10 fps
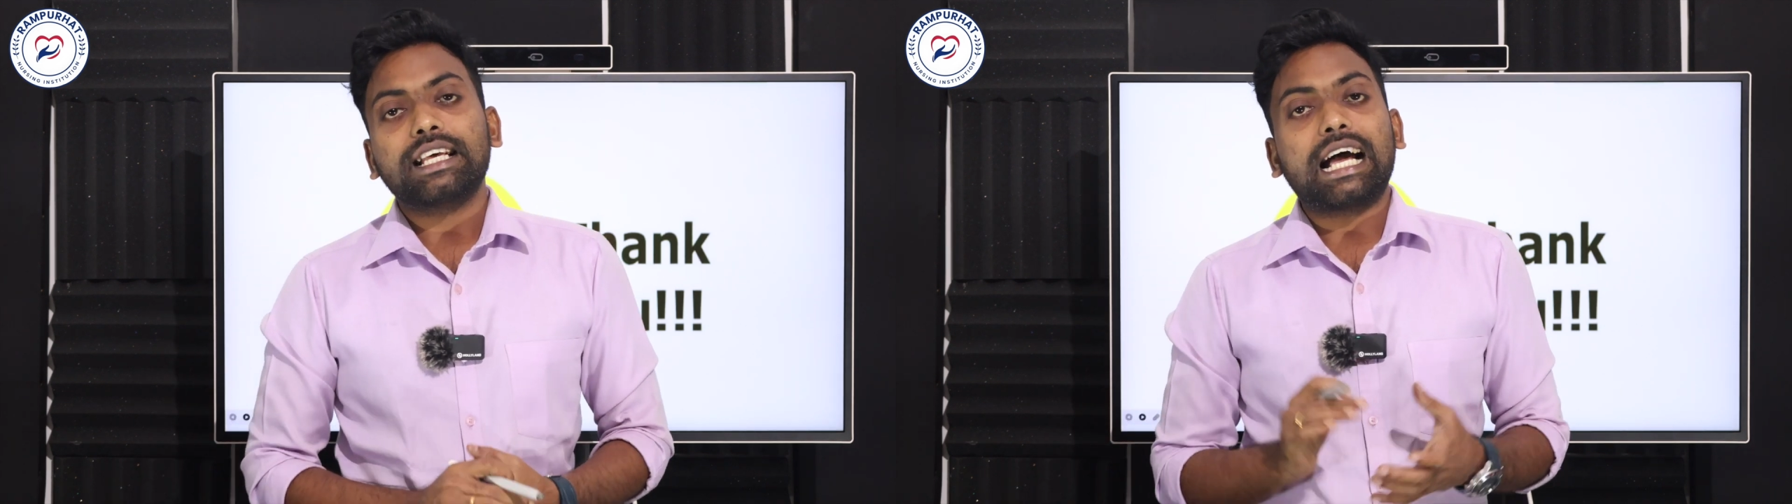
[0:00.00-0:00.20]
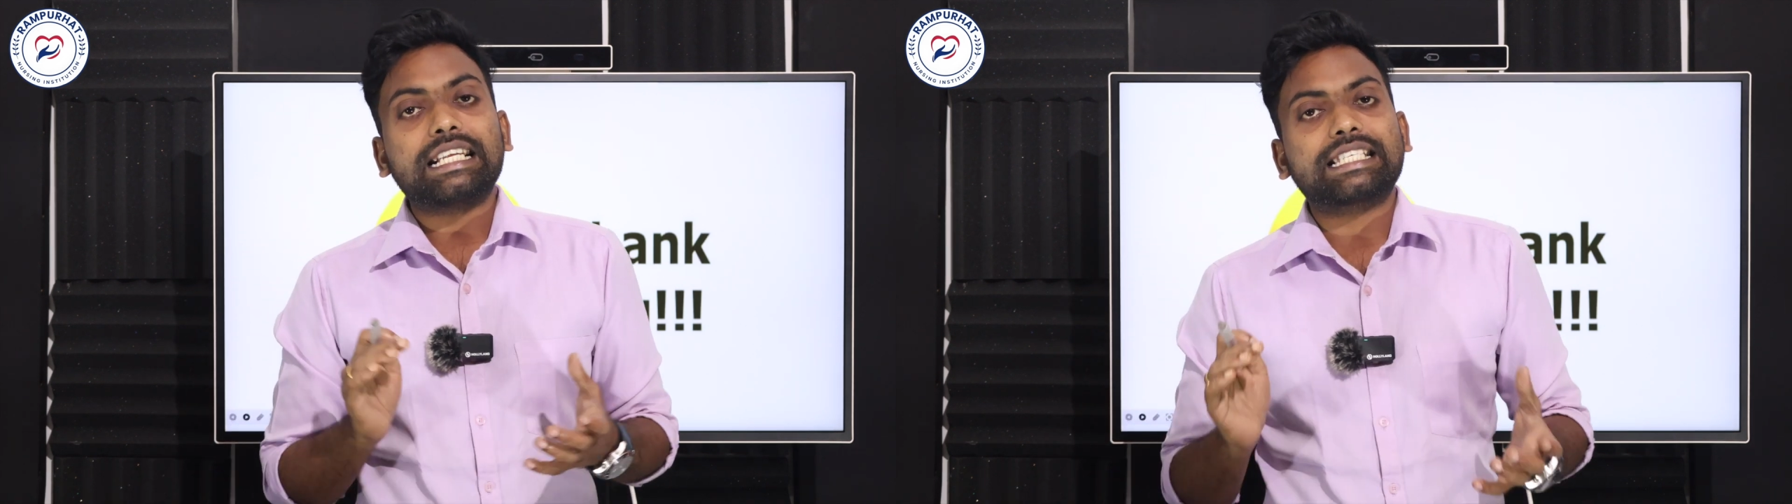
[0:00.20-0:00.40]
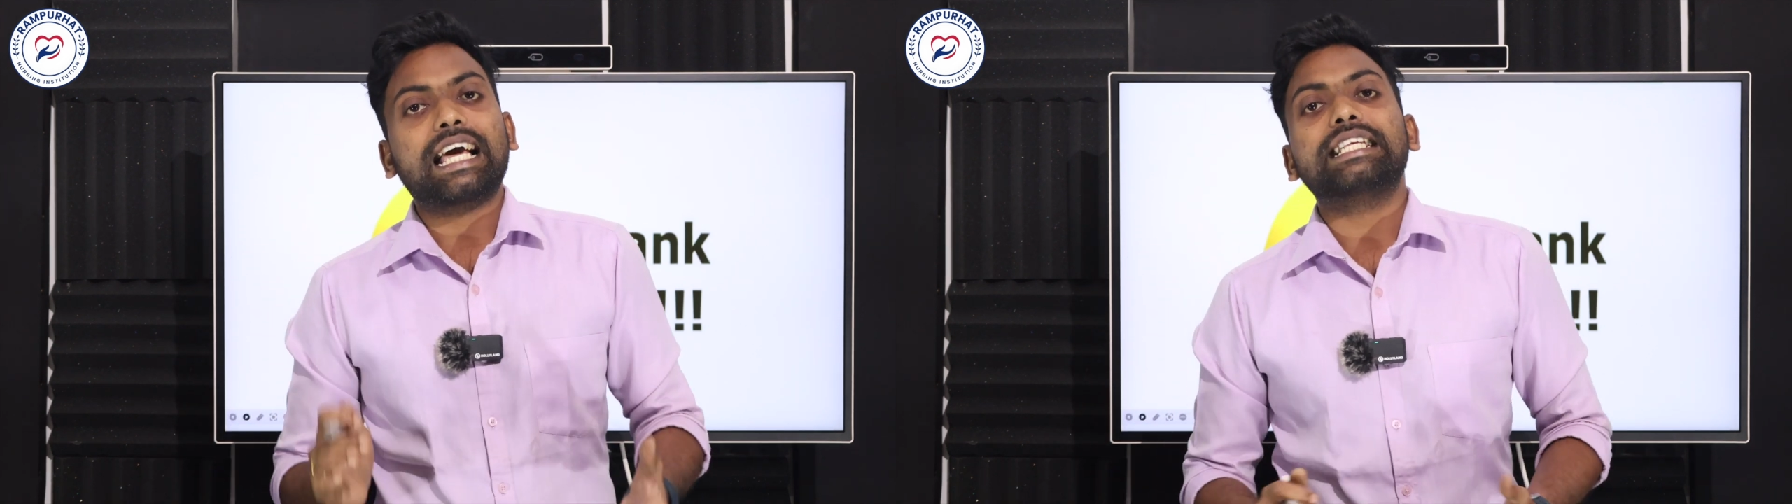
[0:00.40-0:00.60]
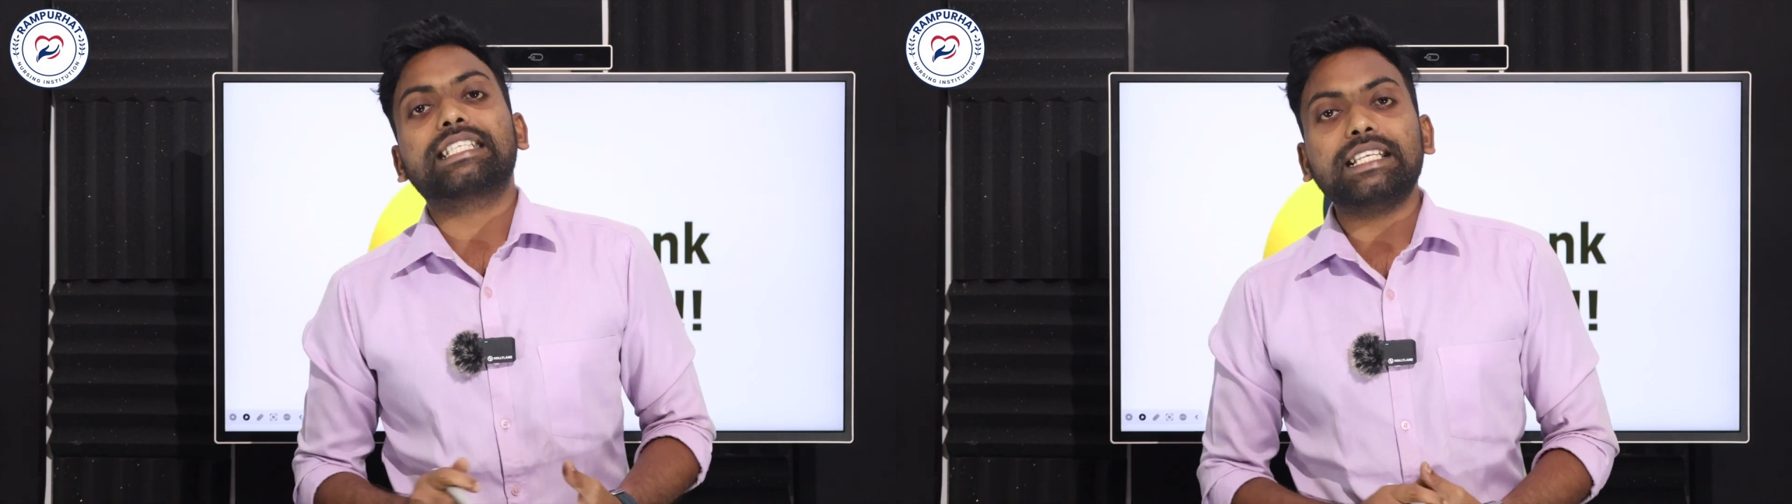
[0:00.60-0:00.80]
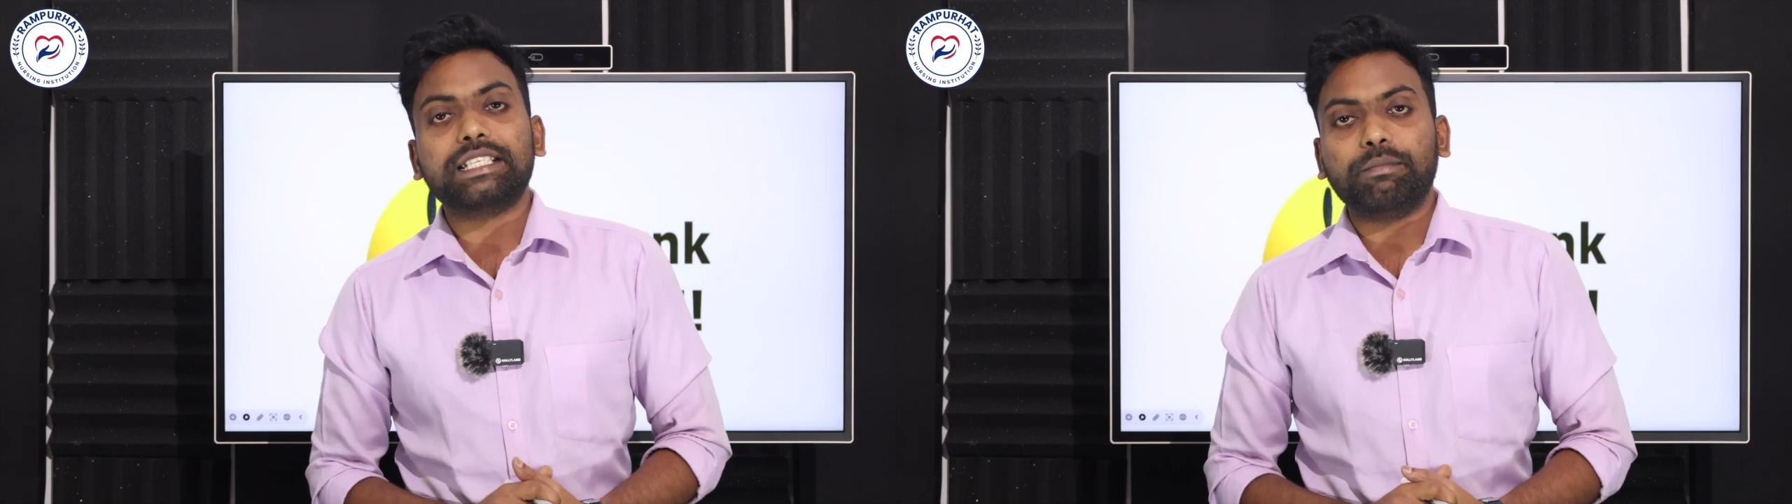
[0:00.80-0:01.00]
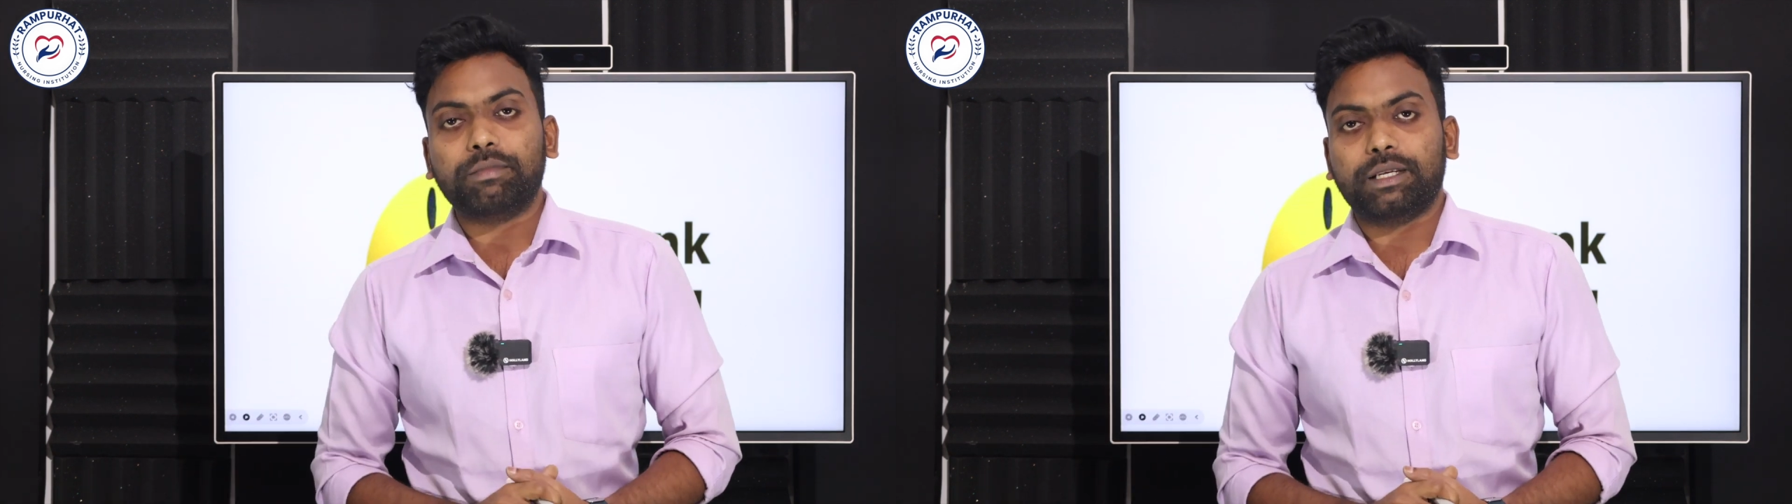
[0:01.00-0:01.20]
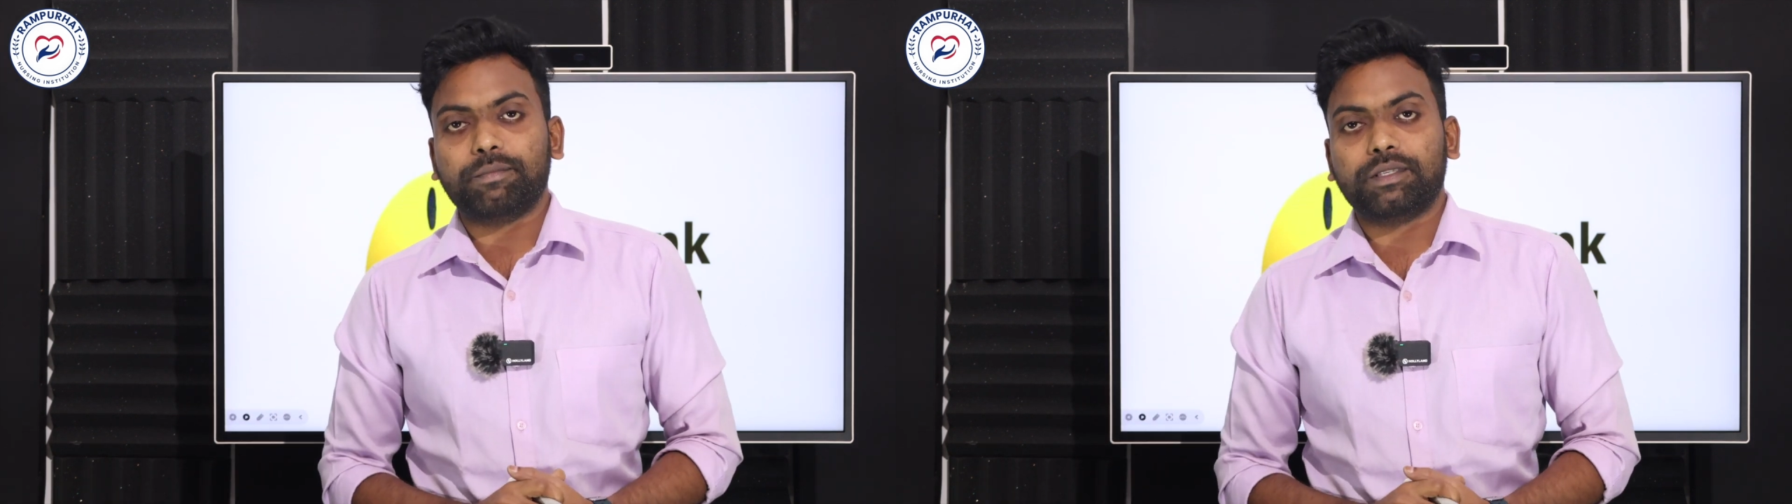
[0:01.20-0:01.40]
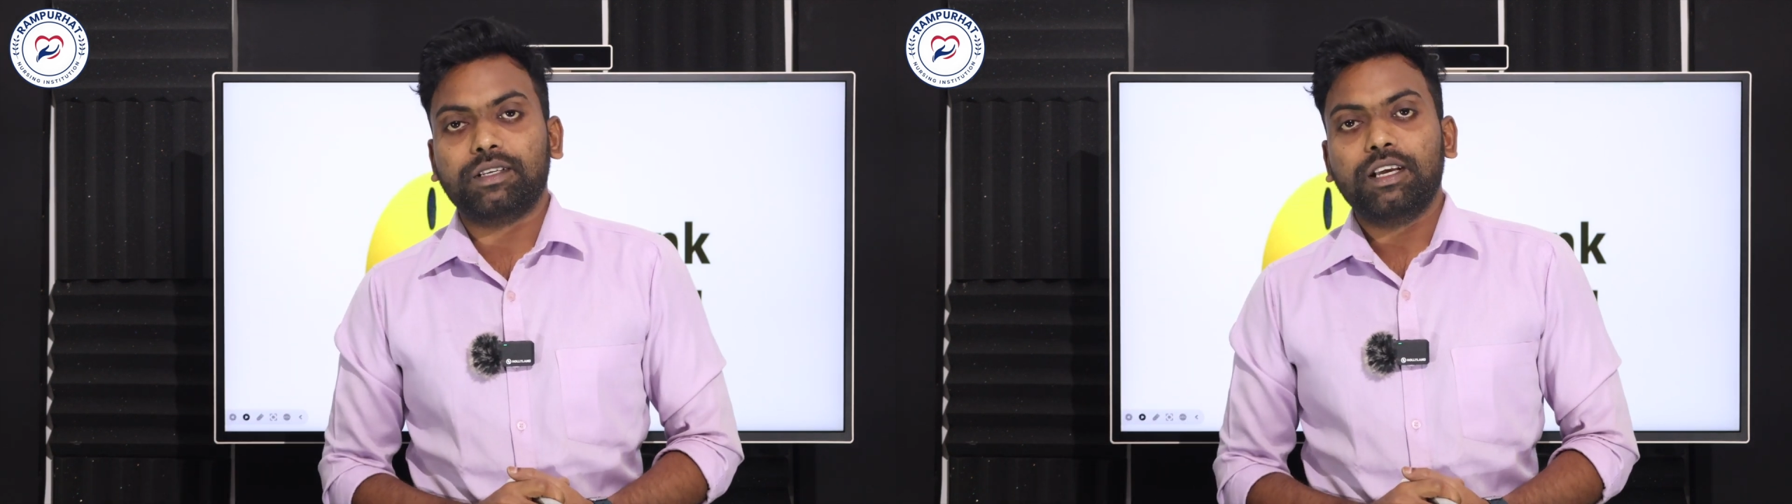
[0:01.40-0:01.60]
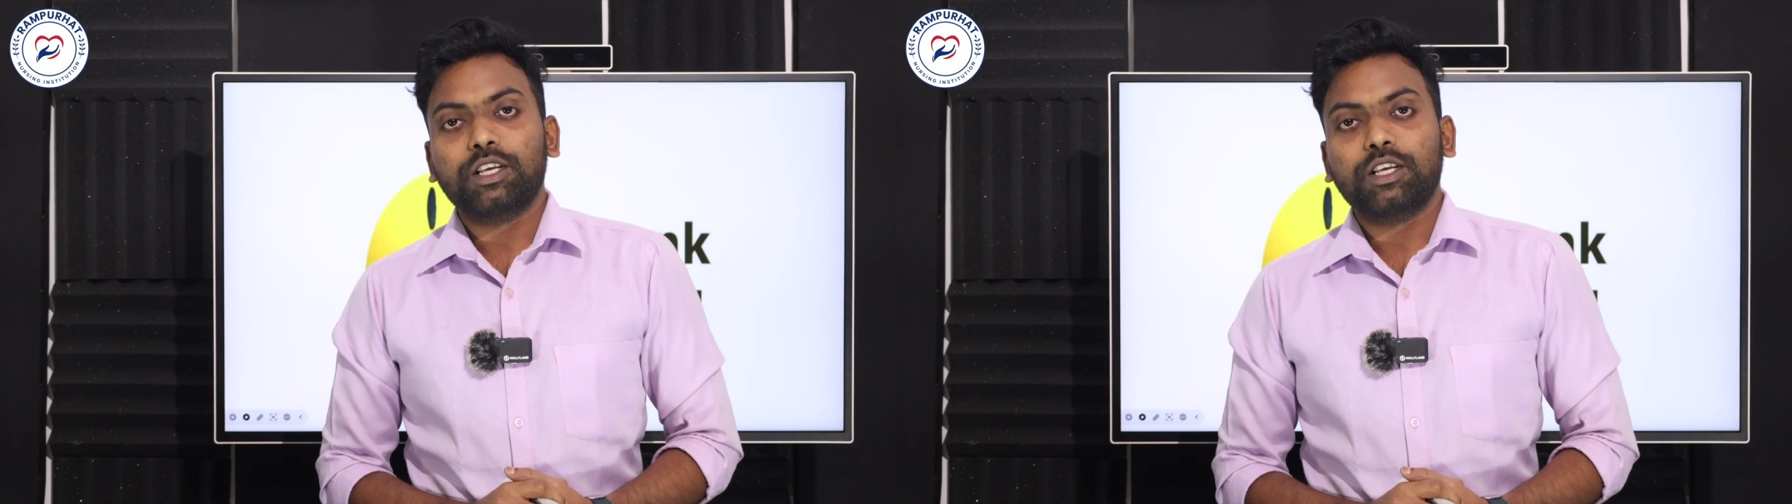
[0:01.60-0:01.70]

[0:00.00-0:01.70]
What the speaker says: and signs and symptoms.